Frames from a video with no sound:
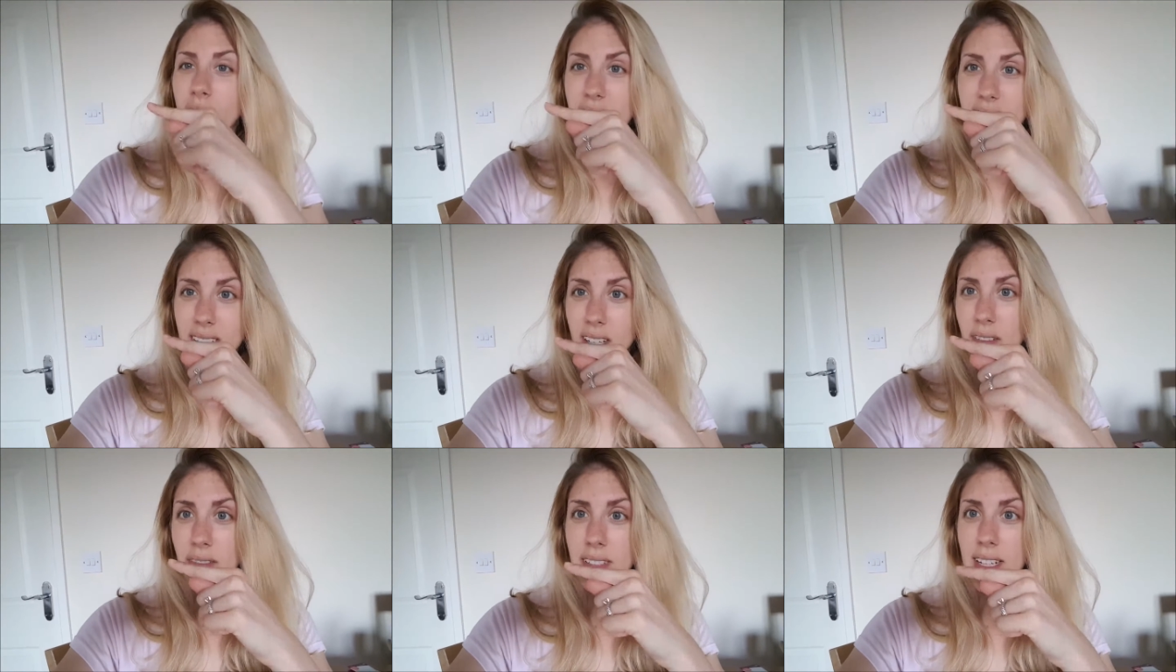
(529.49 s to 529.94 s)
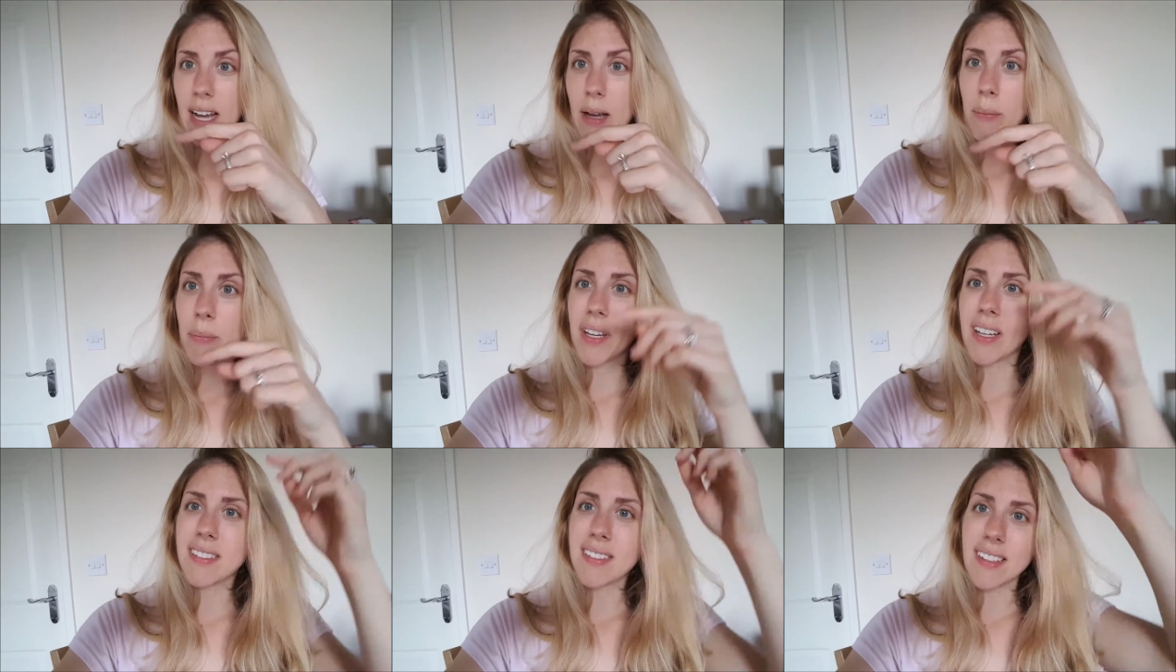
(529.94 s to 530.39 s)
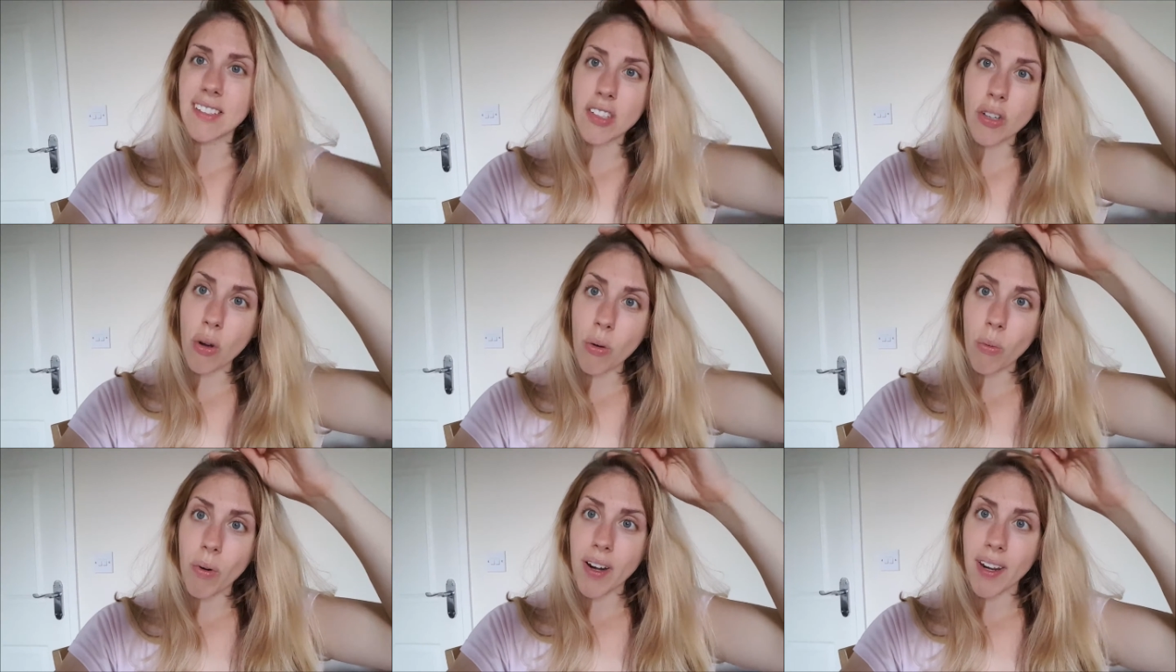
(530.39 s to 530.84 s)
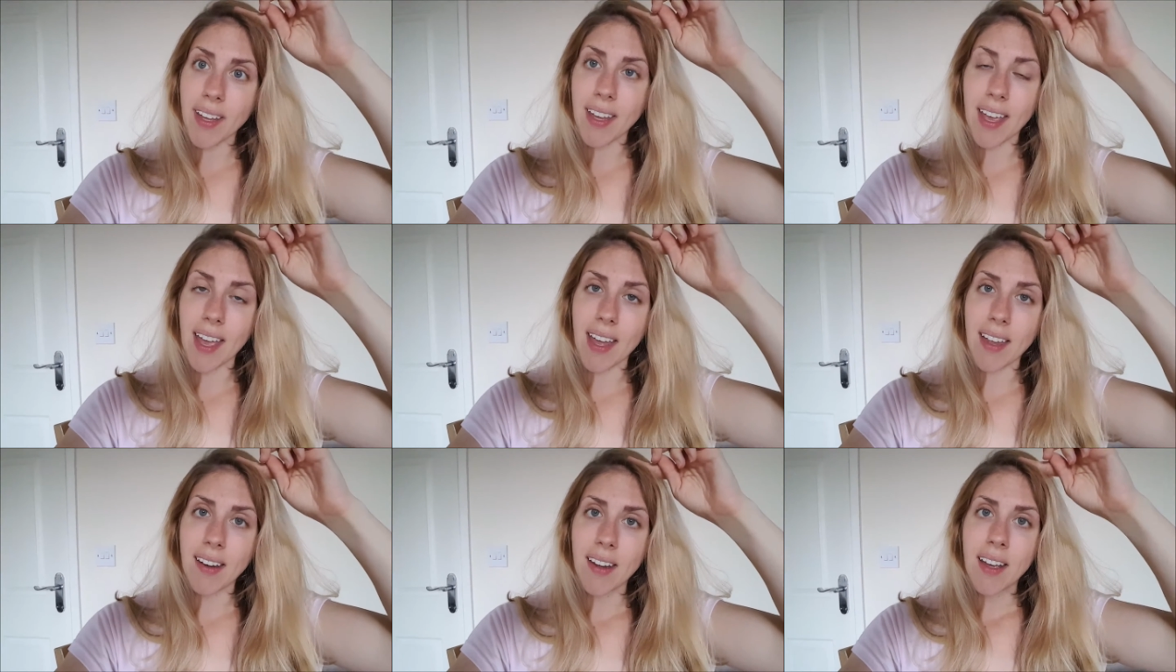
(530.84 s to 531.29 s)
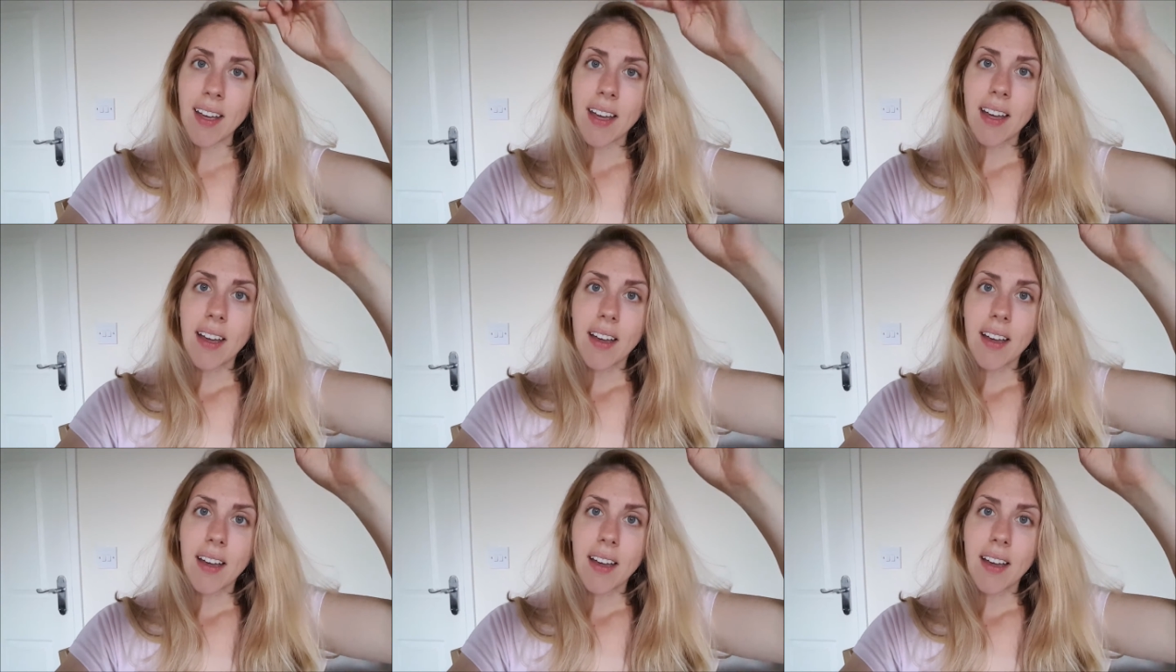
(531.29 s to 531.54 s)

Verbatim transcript: itself down because I don't want to get